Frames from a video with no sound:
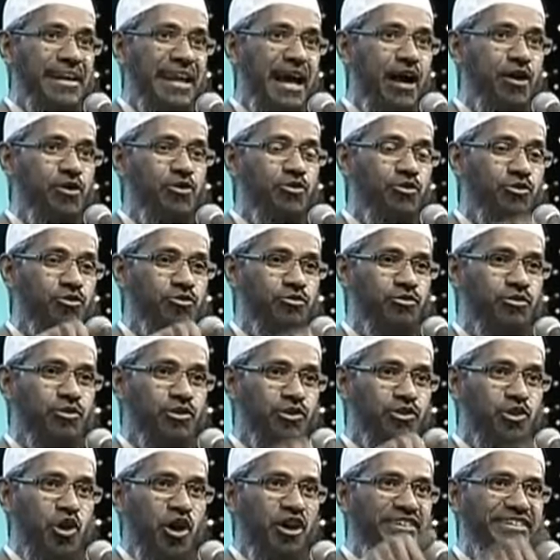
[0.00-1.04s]
Nadu,
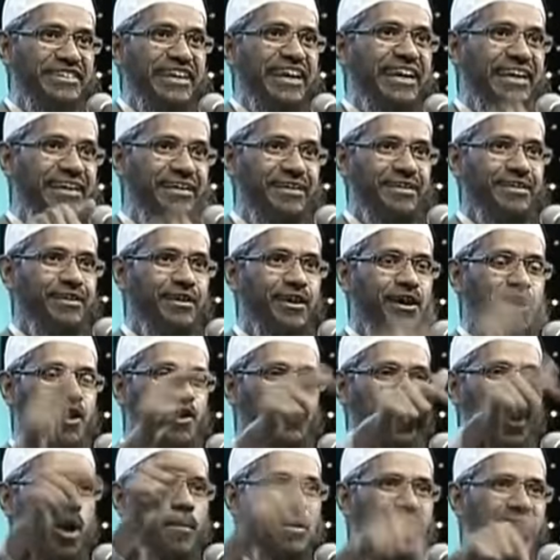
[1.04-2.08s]
your state,
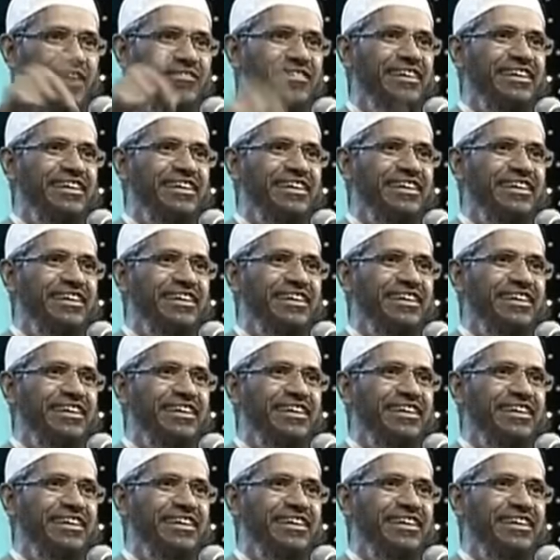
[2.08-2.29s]
your beloved